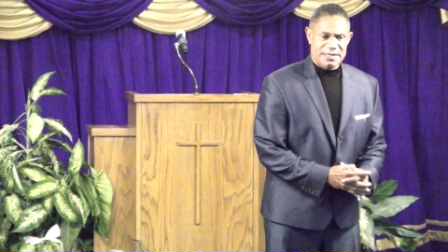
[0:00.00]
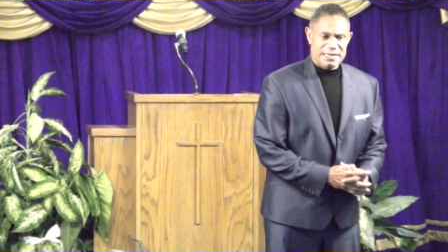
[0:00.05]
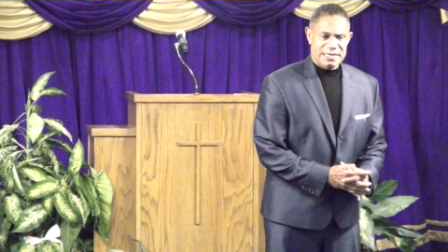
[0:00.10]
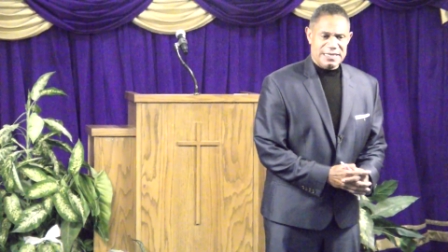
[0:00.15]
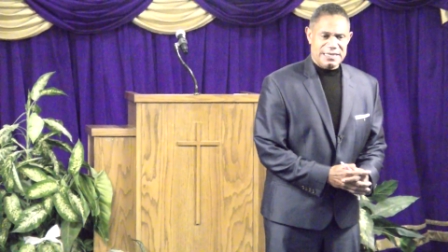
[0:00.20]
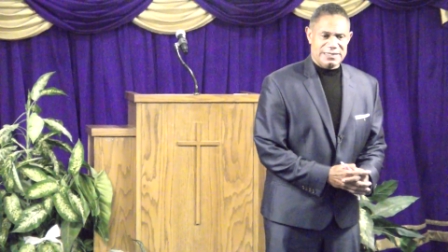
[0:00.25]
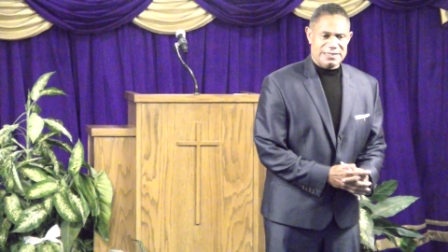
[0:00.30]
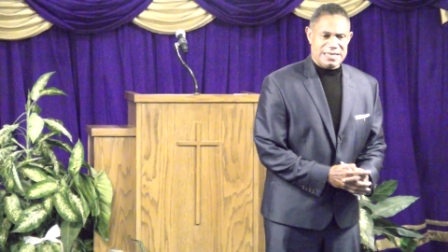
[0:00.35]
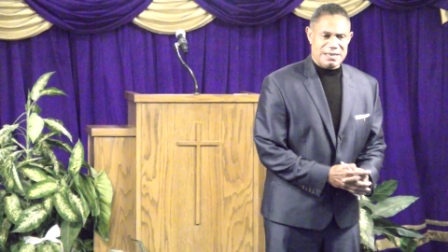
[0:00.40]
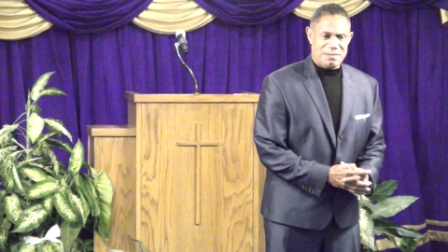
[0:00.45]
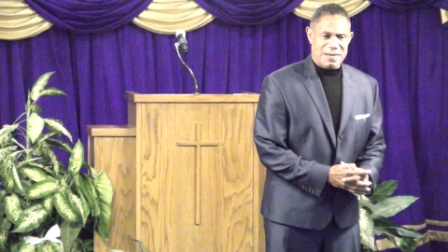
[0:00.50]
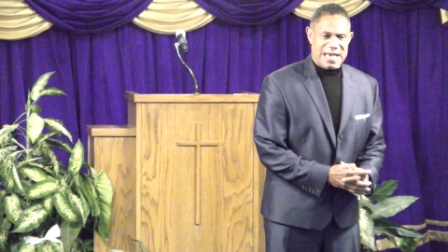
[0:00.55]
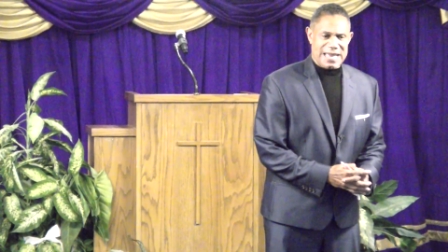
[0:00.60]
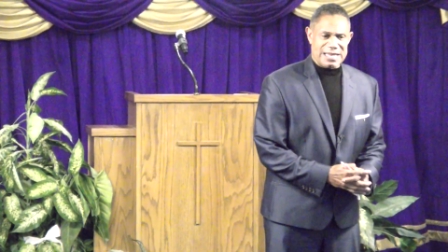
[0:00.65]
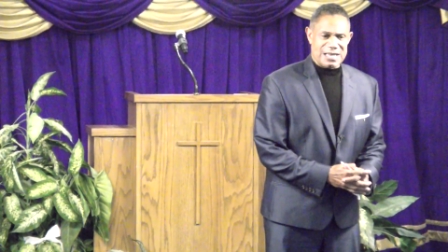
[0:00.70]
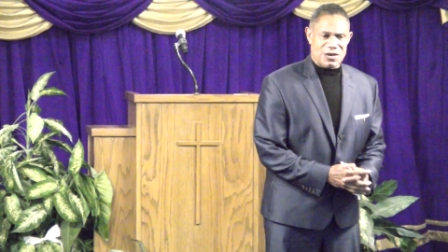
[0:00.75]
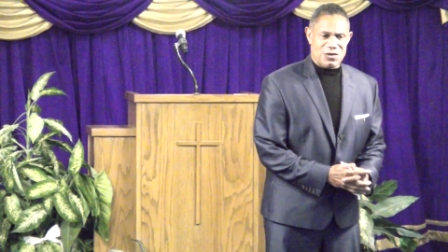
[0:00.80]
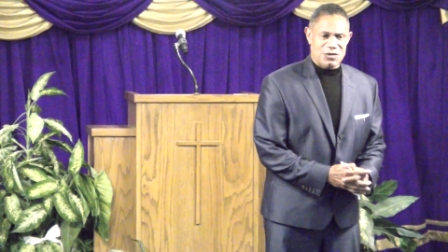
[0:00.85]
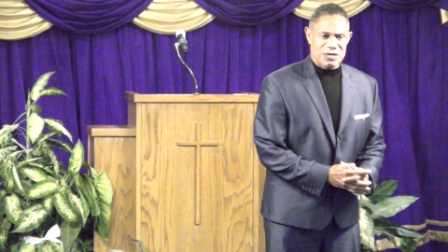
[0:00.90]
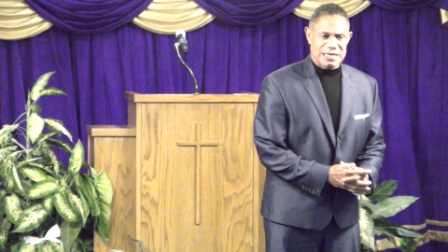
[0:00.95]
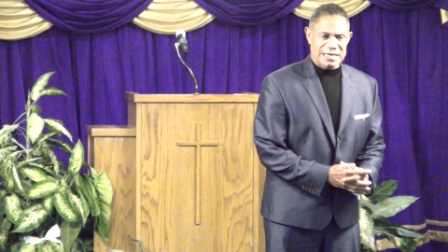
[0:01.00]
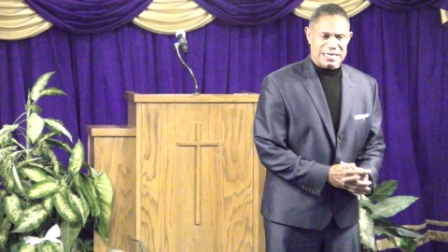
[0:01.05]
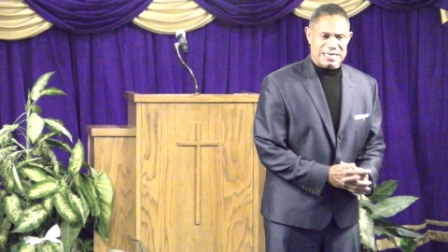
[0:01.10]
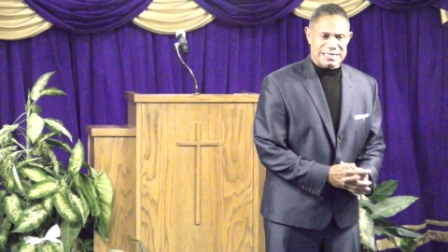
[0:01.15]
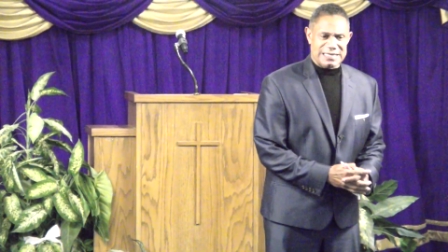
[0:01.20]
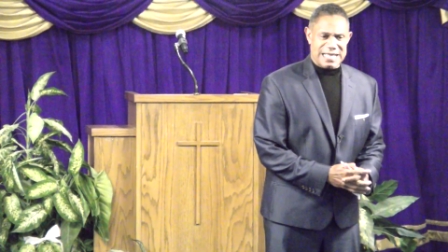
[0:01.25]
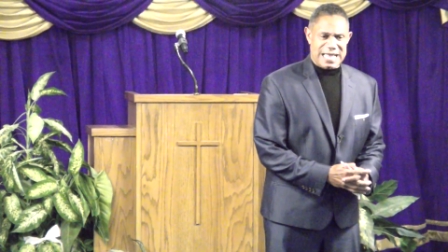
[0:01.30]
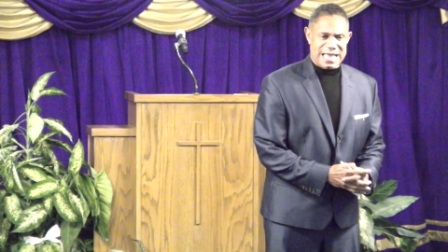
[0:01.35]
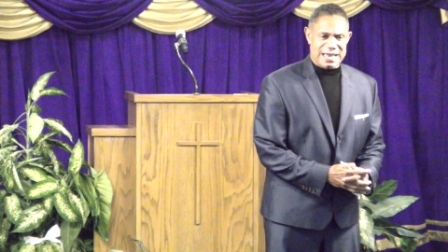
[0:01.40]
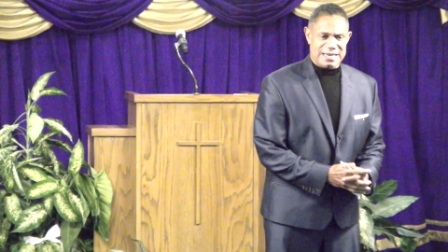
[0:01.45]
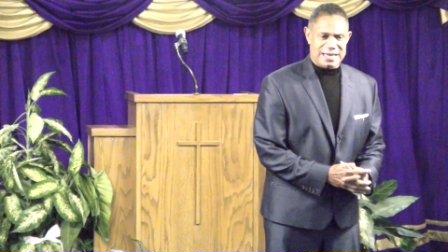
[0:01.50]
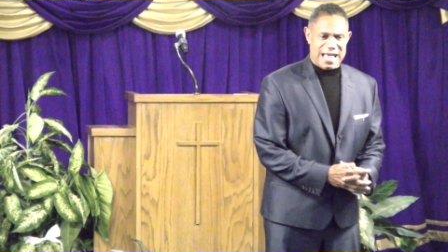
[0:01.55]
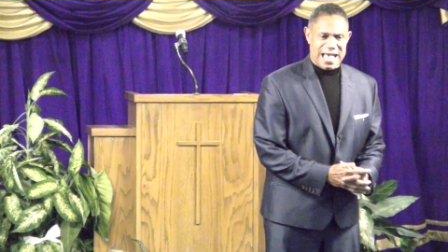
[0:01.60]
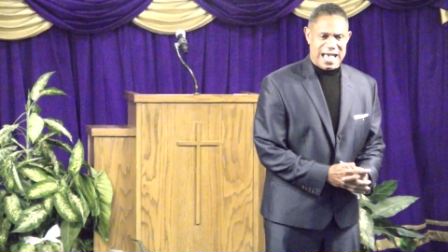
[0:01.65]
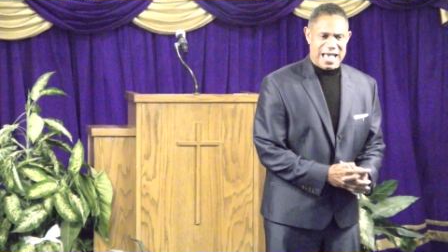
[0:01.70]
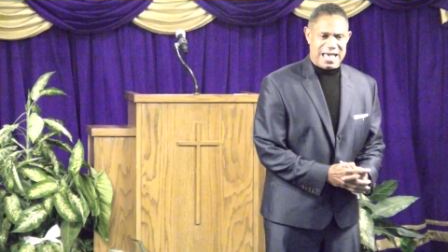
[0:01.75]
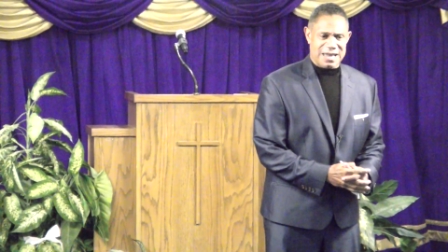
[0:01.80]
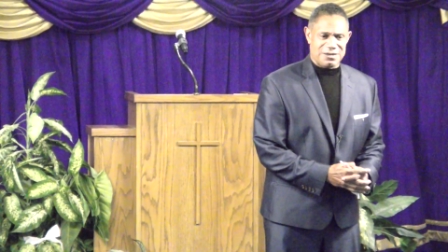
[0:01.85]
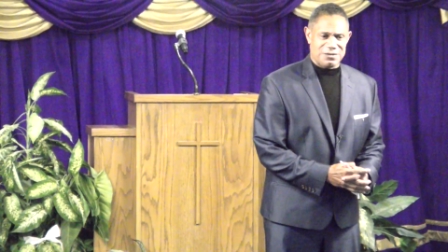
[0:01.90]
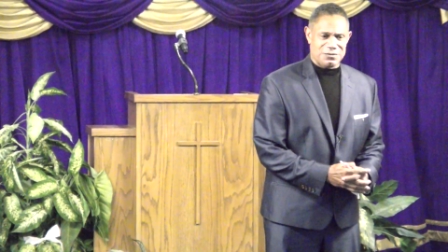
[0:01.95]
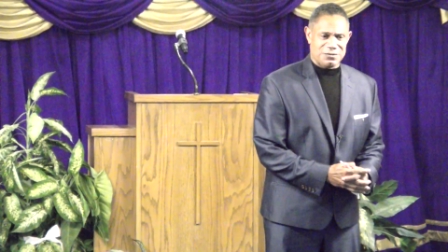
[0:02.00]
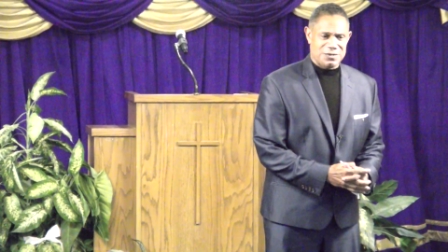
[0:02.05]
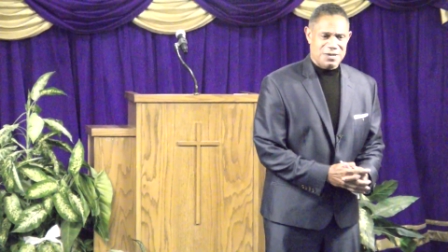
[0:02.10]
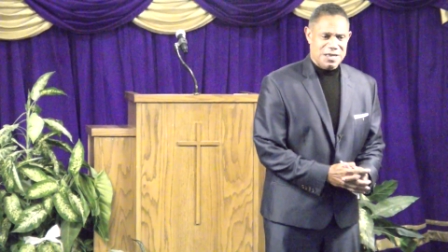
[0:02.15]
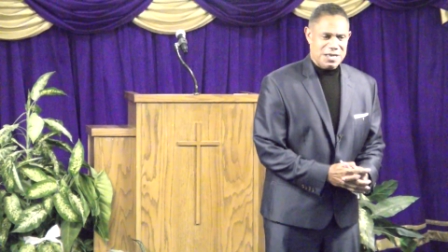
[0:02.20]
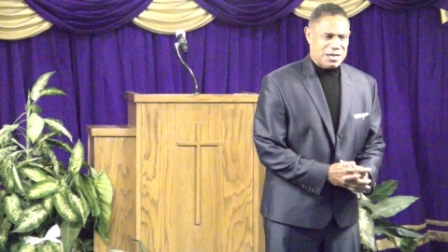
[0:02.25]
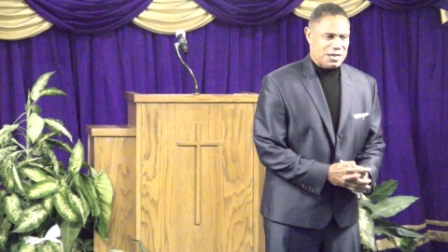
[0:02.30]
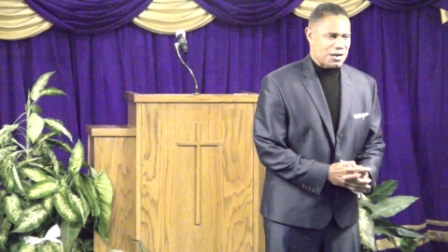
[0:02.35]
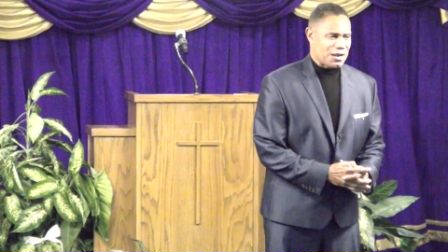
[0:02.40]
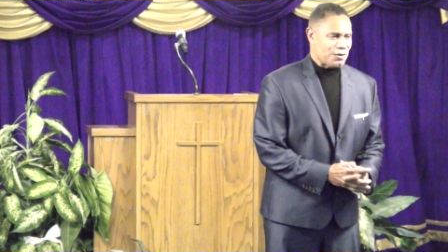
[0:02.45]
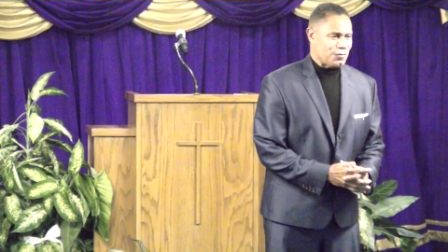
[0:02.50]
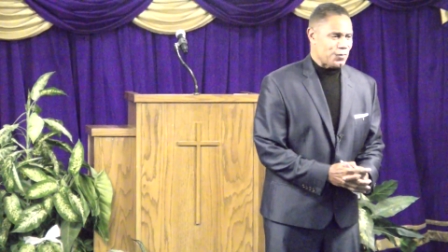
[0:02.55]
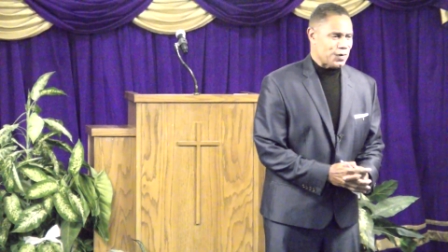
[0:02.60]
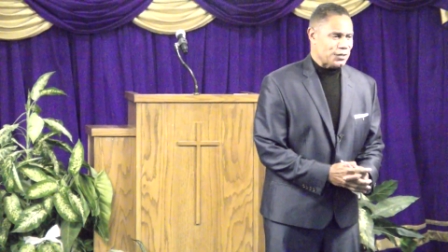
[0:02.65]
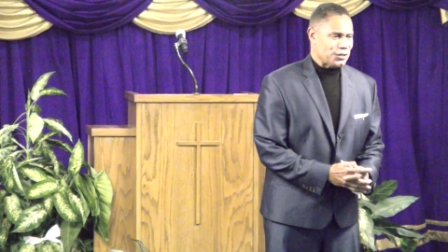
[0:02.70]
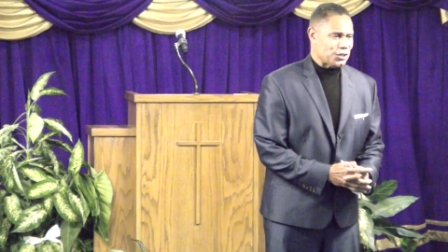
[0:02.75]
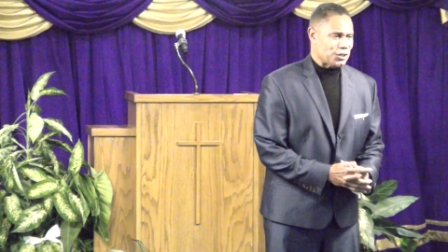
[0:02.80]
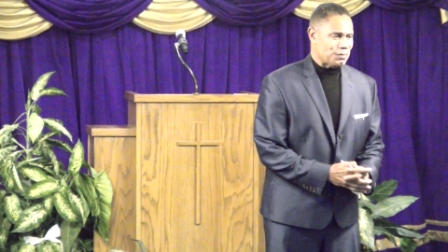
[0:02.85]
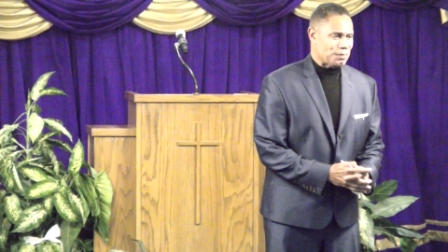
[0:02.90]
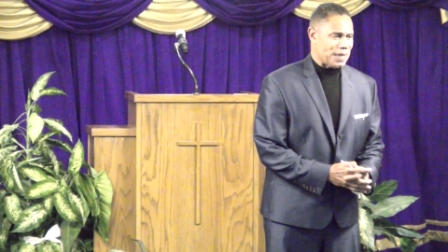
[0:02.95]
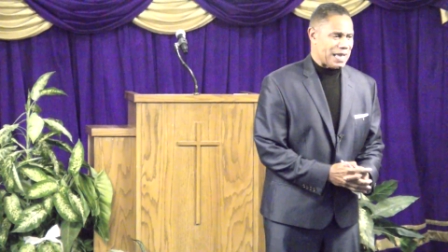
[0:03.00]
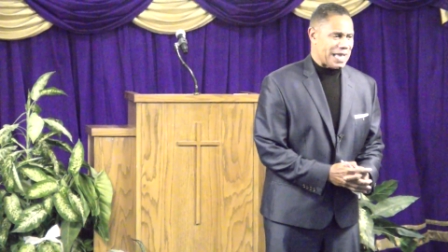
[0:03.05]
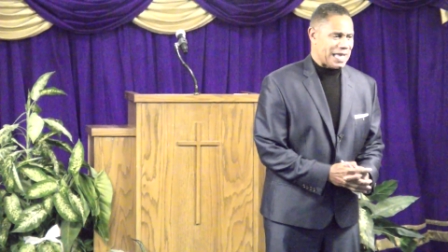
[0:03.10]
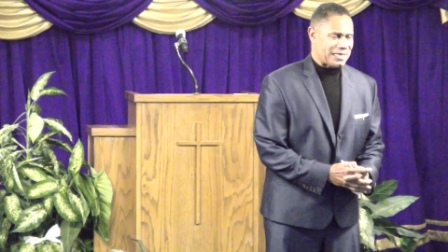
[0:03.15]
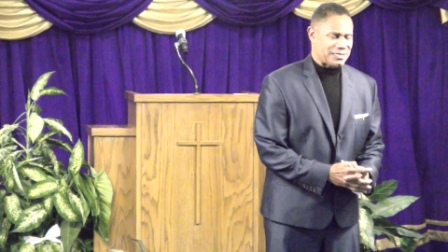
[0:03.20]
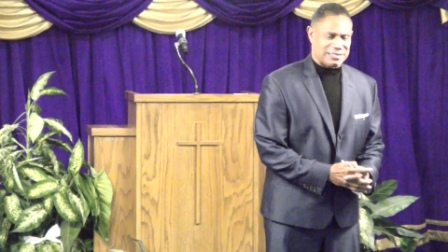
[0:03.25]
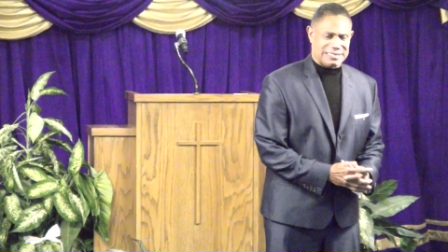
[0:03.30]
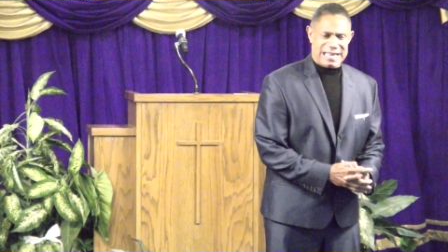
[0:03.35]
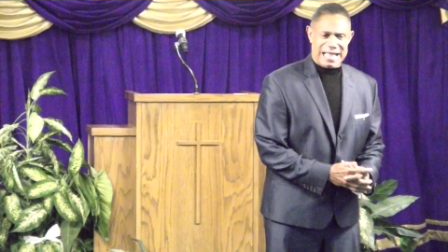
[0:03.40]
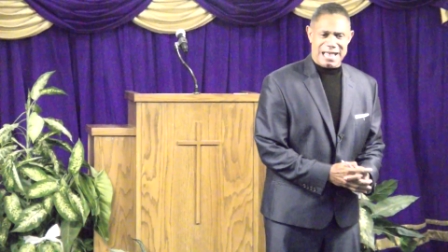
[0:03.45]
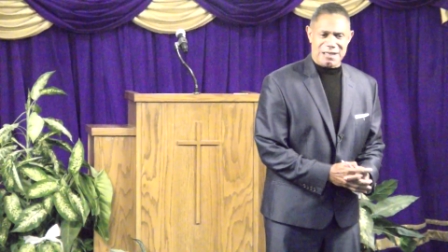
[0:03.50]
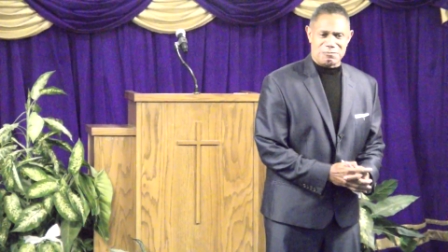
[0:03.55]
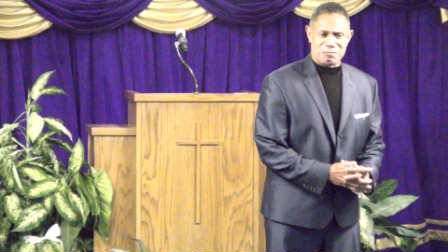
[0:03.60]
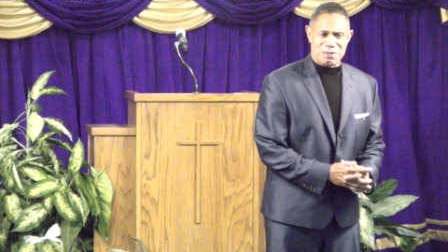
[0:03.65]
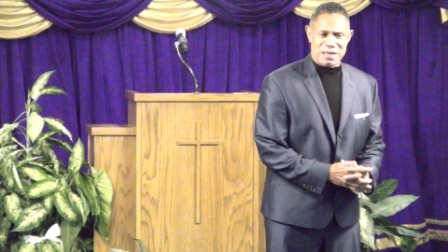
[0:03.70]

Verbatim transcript: And somebody going to look at that, I don't care what you passed out,